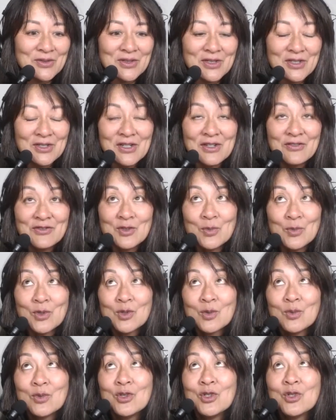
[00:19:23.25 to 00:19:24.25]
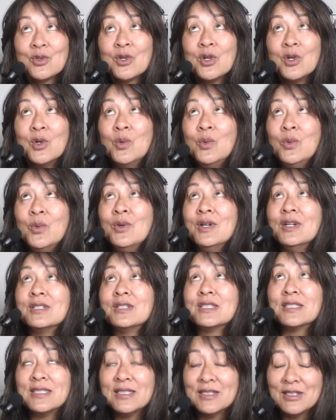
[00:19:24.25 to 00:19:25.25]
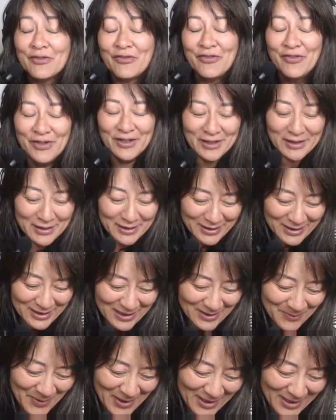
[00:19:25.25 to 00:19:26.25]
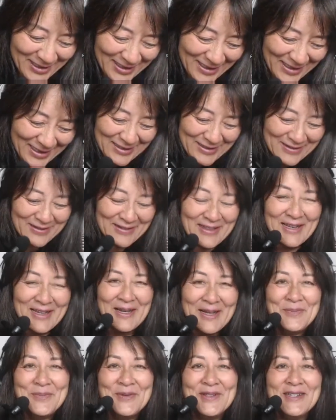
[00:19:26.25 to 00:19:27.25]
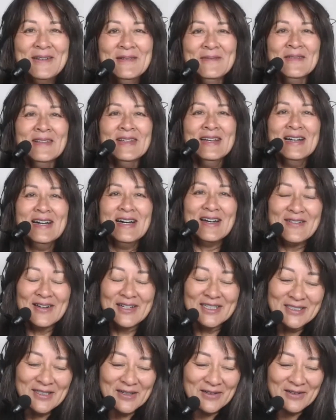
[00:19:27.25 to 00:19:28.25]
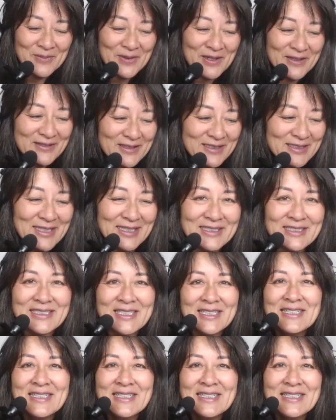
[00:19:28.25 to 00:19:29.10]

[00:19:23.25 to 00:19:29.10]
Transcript: And then you have to work with your own stuff and making yeah. it all happen. Yeah. I want to talk about the everybody next...